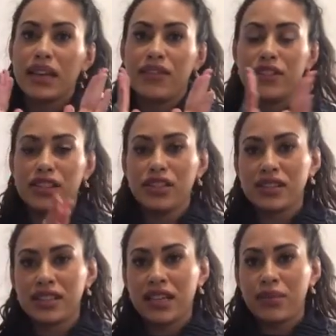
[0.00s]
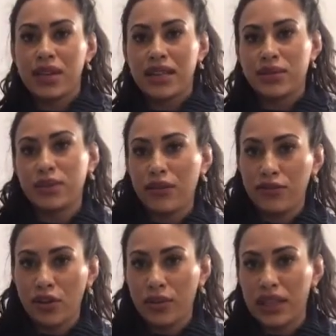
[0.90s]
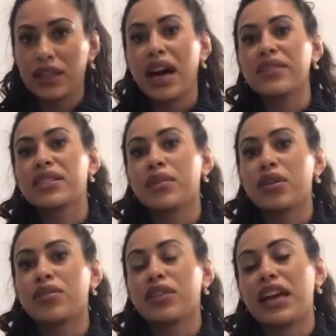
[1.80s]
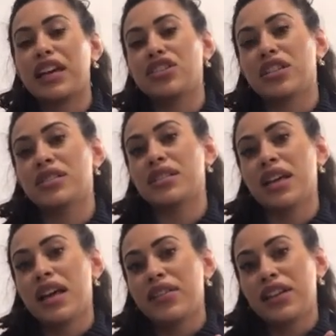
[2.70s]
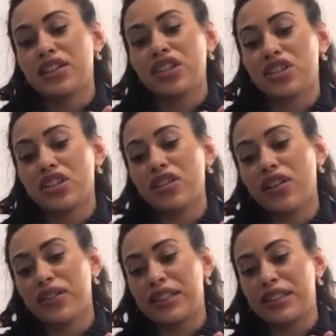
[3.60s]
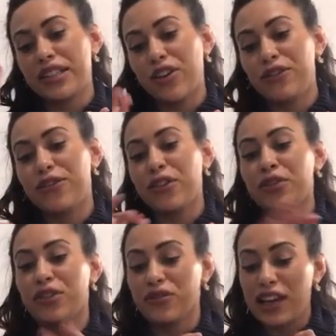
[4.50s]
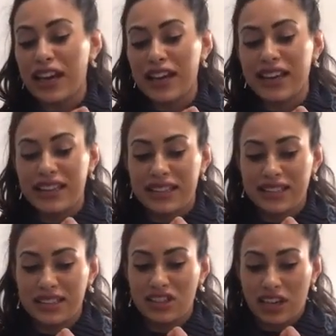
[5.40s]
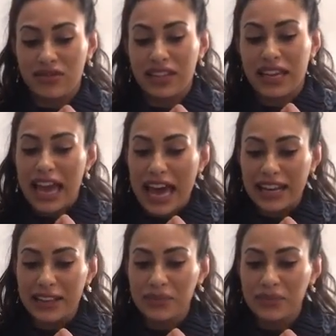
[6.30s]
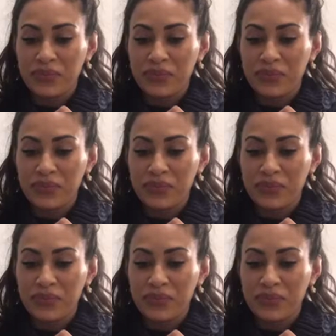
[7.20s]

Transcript: If it's not stabilized with metformin and lifestyle modifications, the addition of a sulfonylurea is generally added.